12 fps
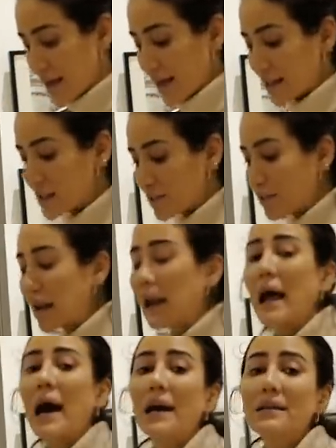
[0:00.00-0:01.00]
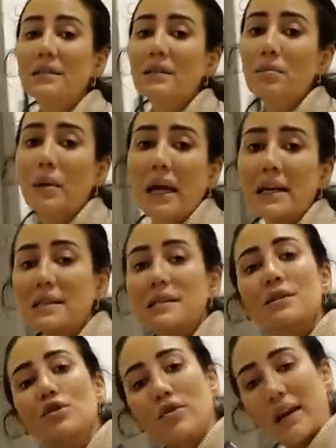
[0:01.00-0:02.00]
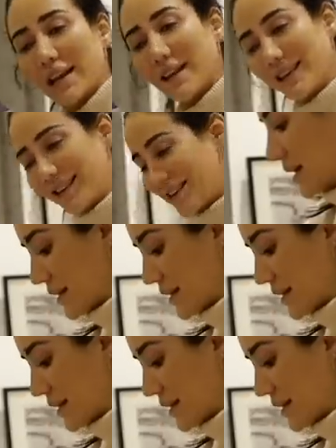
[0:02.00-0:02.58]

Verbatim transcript: It's plant-based drink.